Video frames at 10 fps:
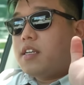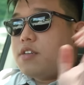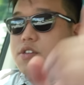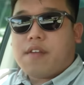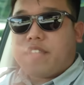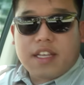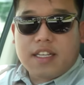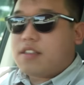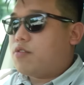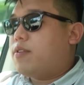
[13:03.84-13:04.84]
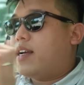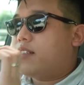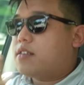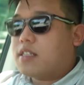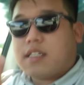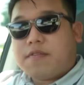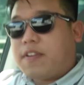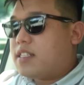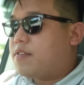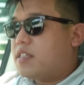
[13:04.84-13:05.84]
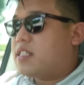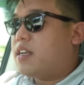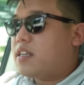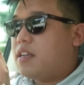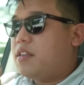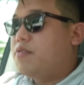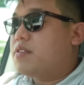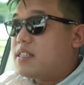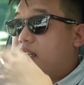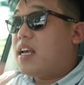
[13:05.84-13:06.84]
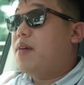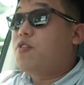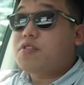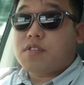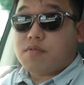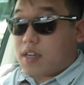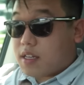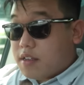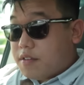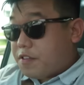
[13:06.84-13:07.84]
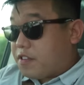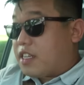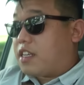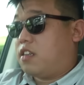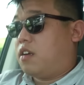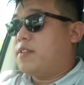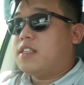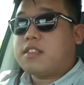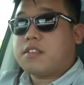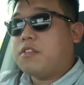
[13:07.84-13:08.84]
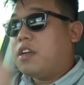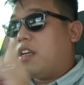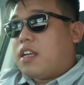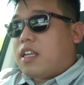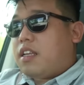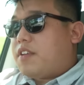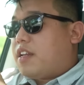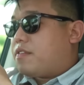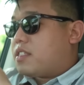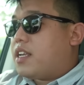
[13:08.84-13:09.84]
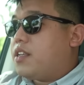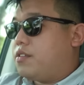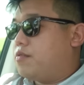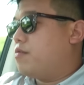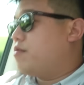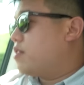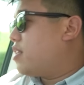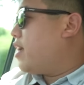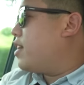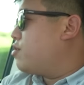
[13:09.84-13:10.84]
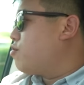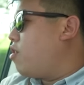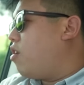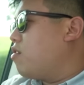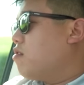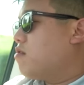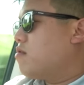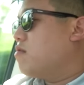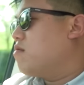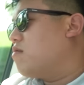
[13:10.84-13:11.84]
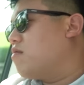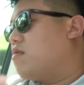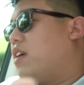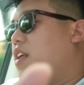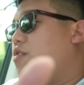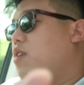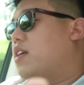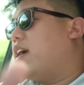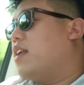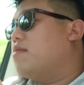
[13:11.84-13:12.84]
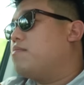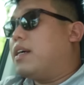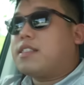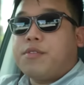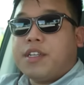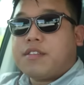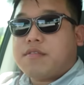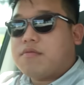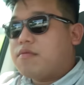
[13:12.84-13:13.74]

driving east to west, vice versa, you're going to use at most, 50 kilometers. So even if, say, you stay at Jurong and then you work at Pasir Ris,